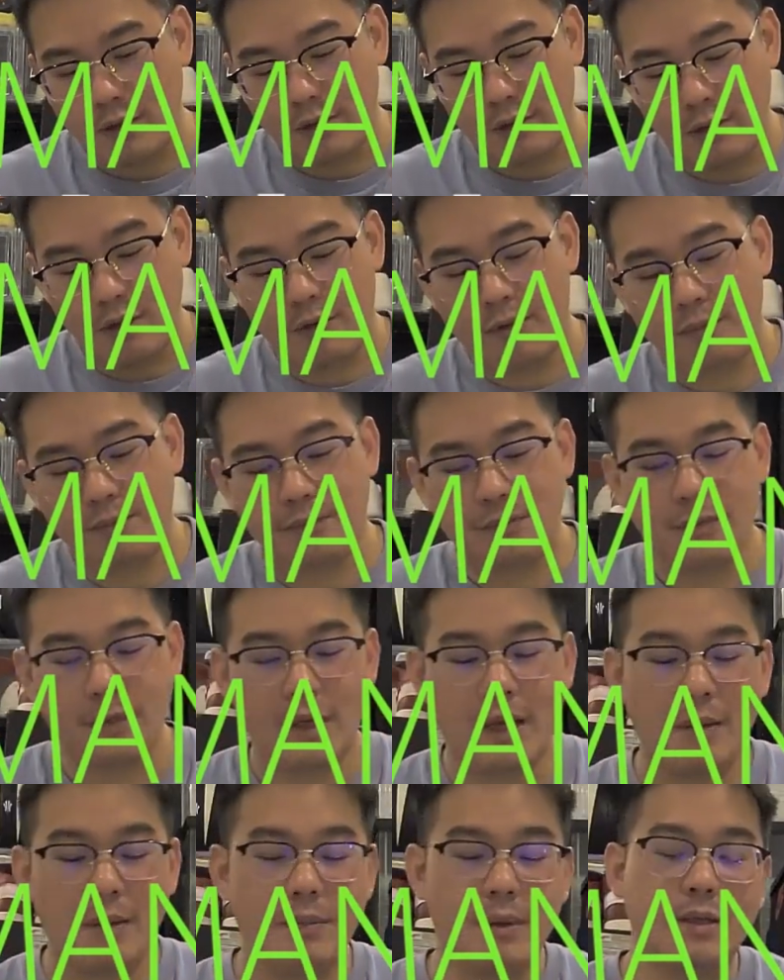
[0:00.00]
though,
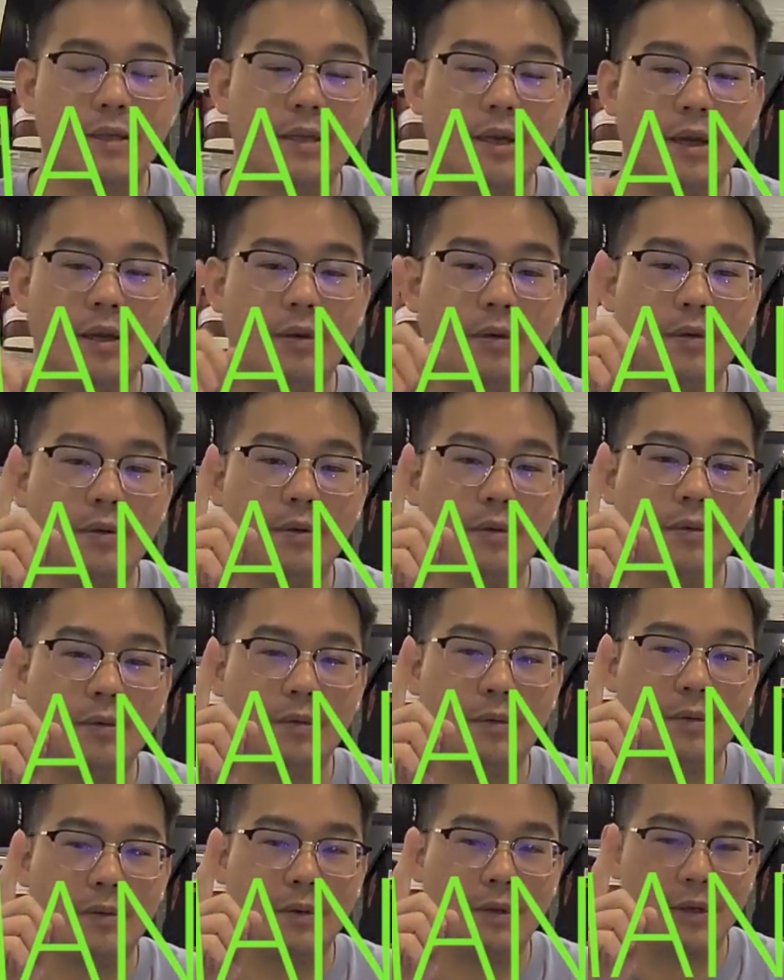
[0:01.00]
let me say
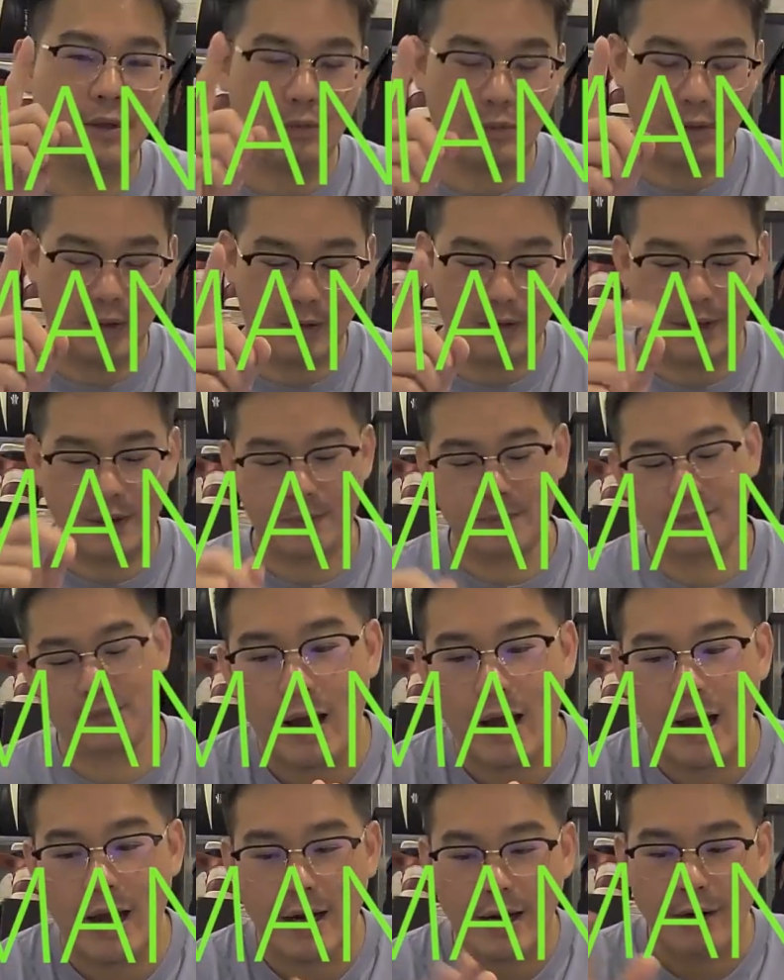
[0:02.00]
this one thing.
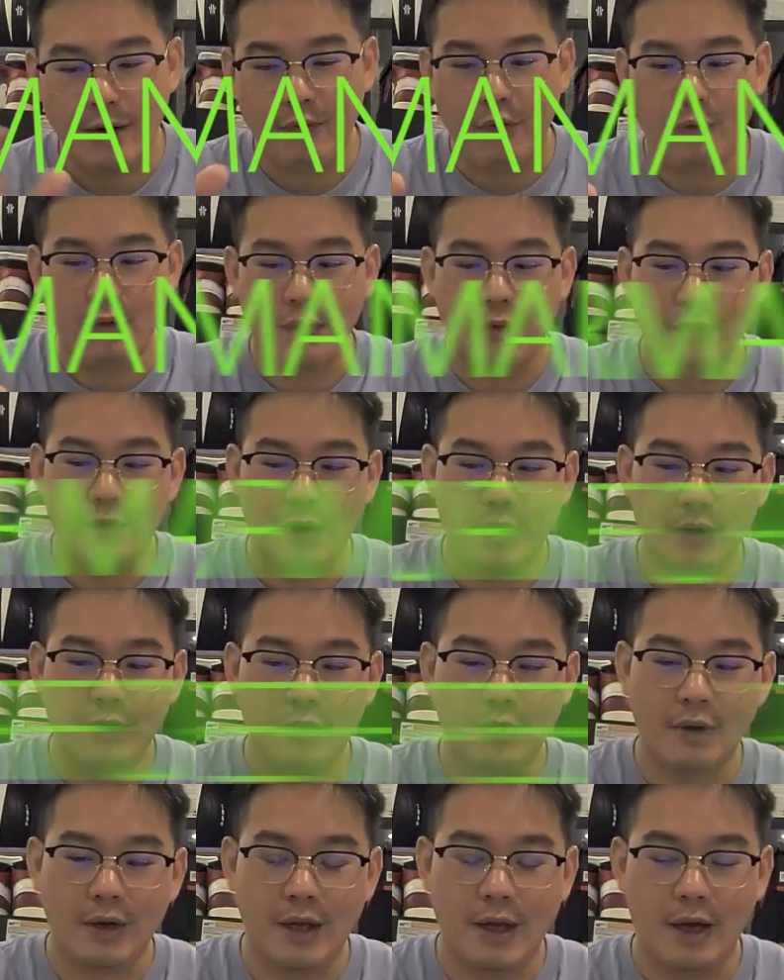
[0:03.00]
I never
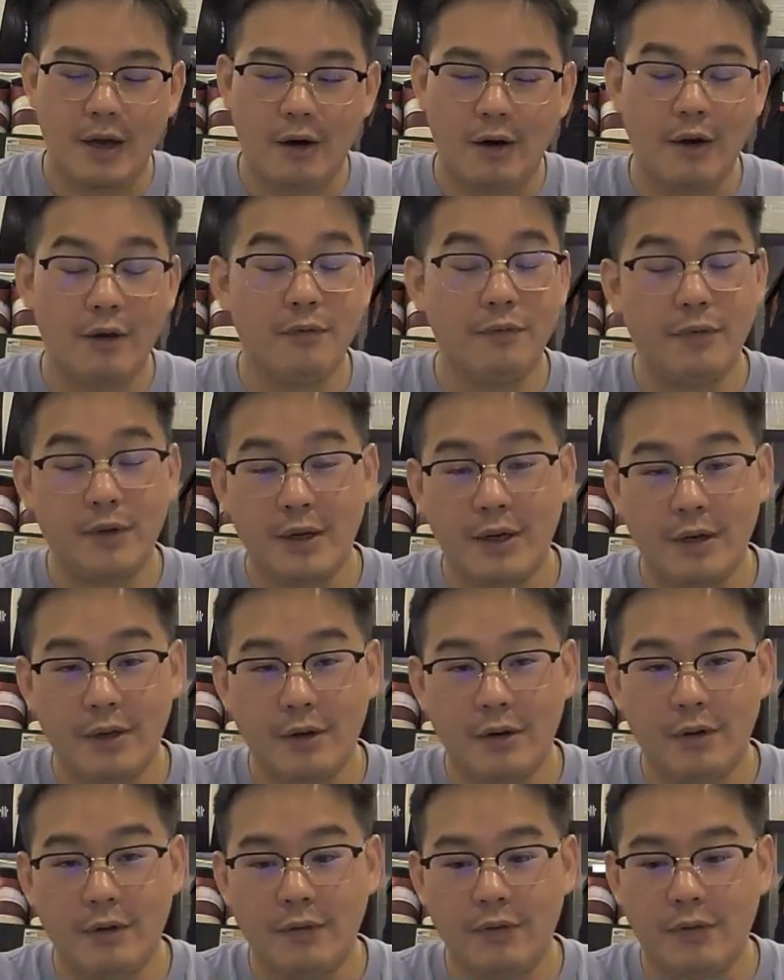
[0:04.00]
reviewed on
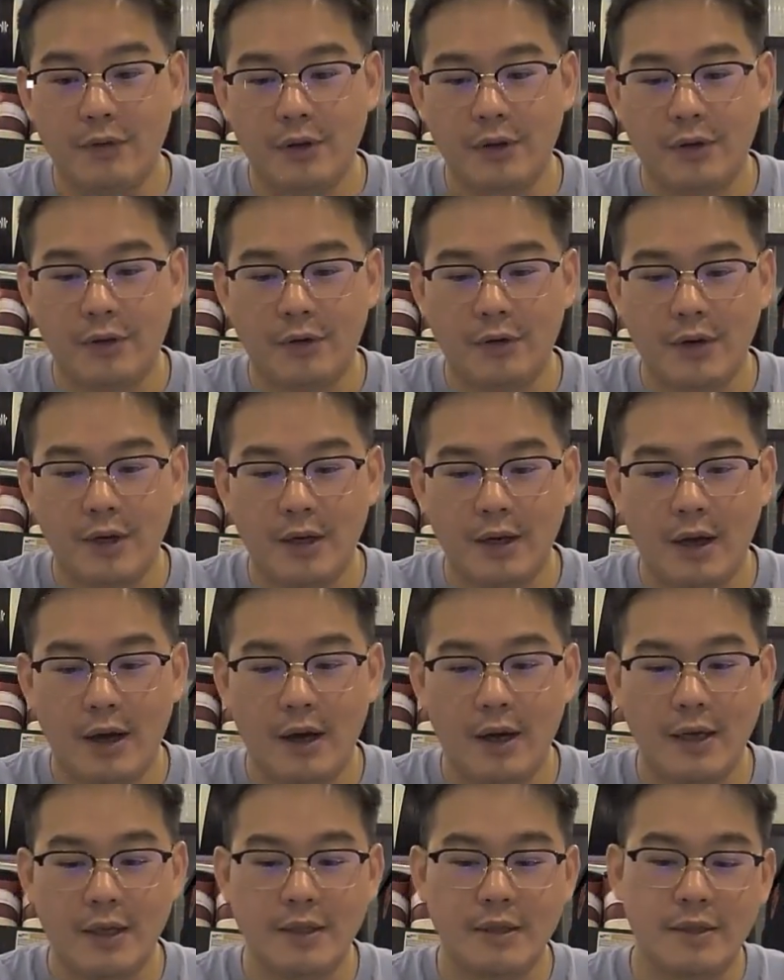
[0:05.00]
video for the
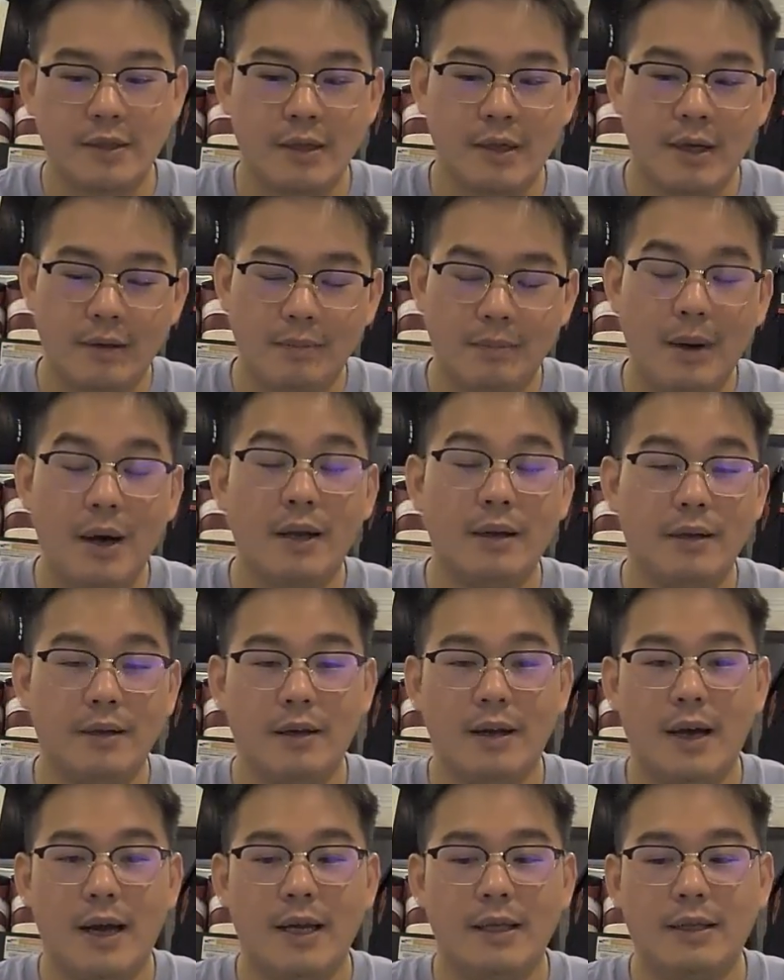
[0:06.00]
39s, but
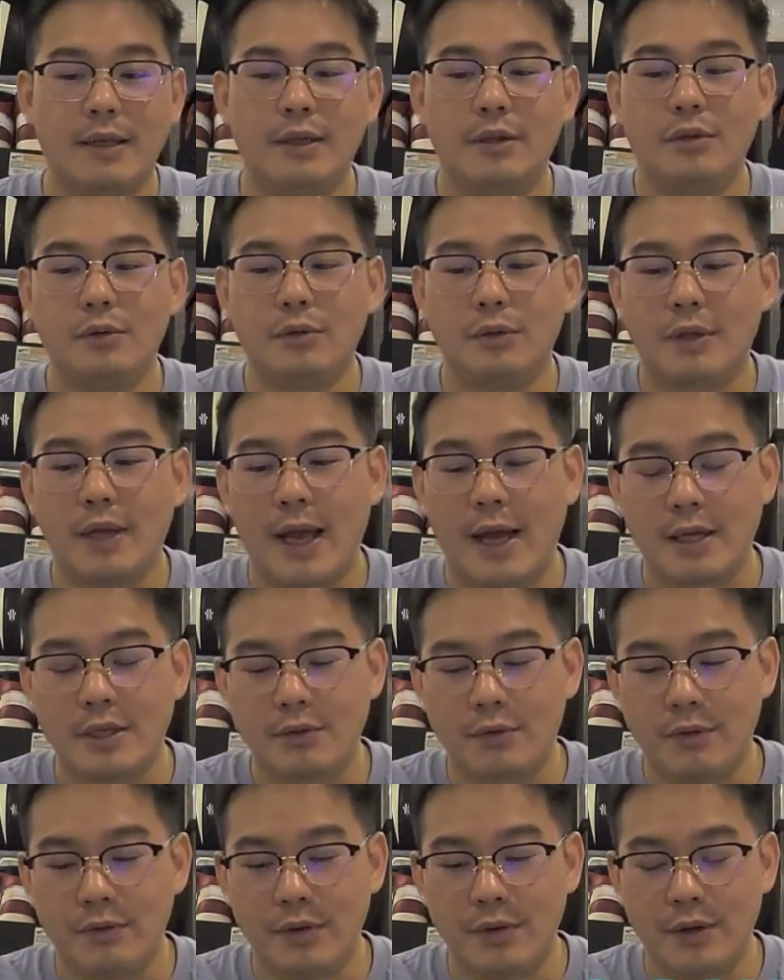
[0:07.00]
I did do text
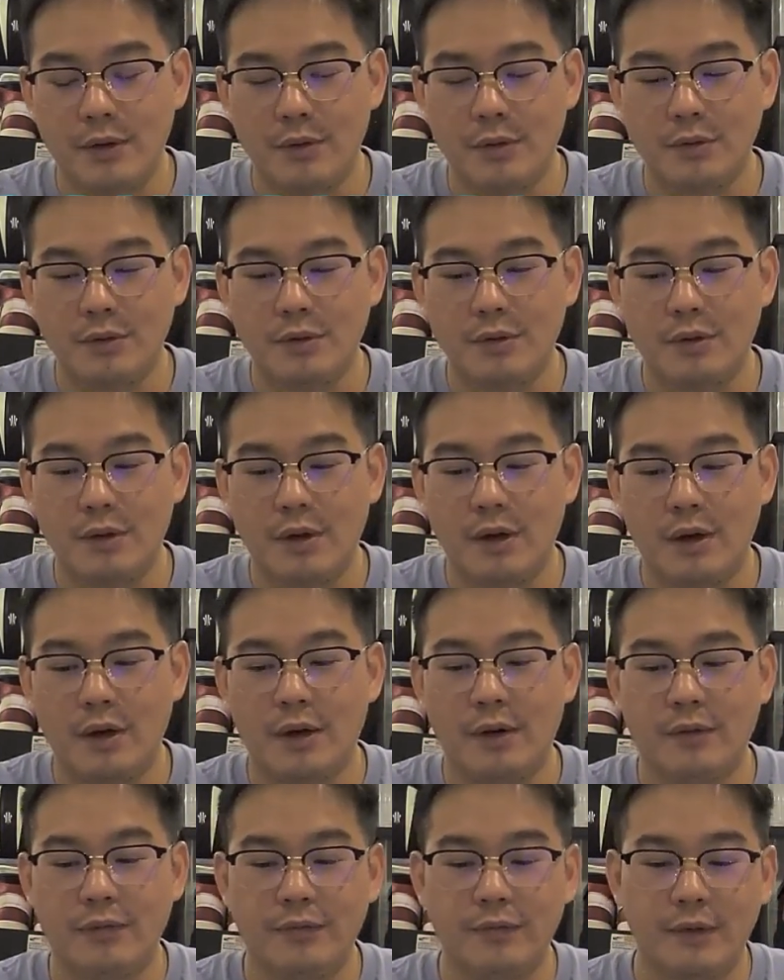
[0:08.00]
reviews
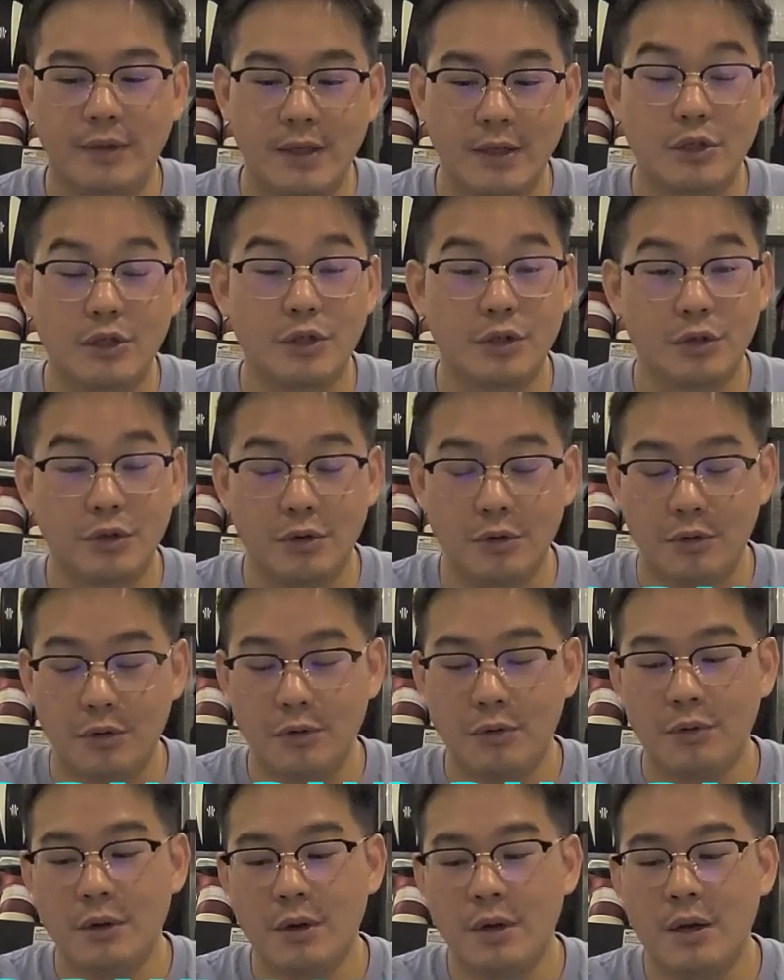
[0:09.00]
of this shoe
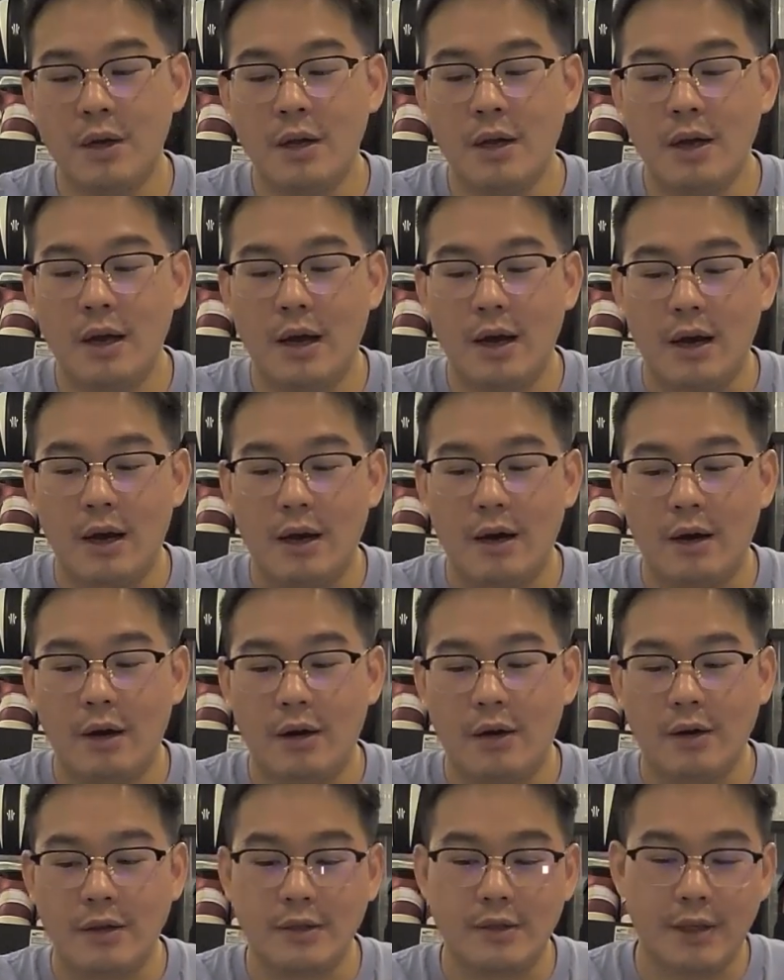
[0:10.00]

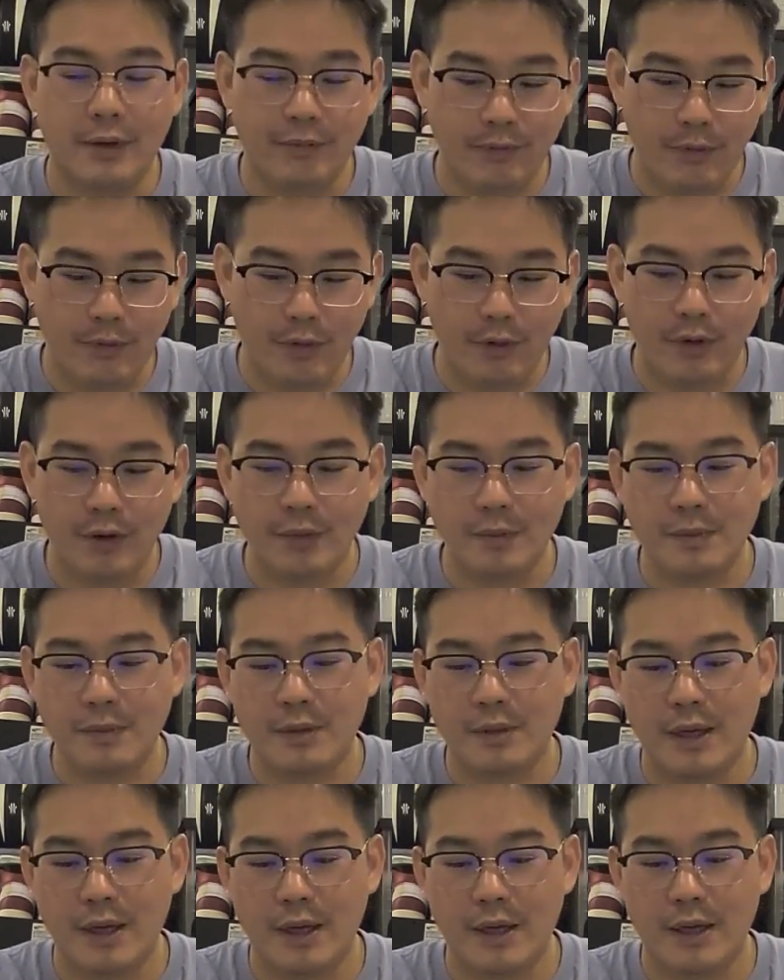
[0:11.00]
on some
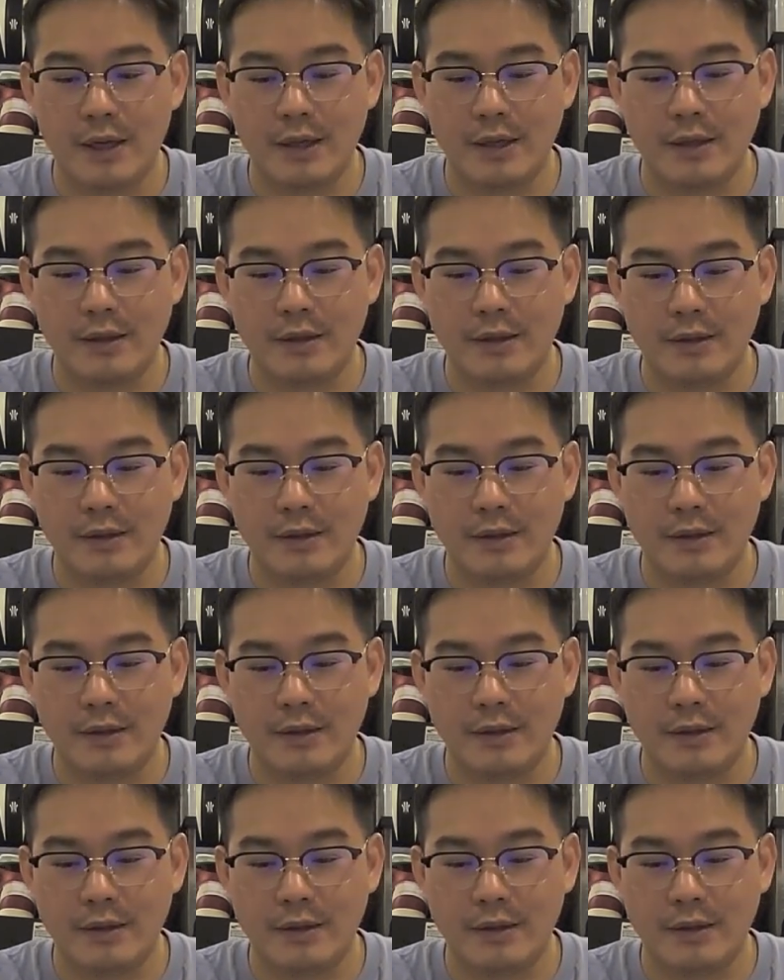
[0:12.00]
forums and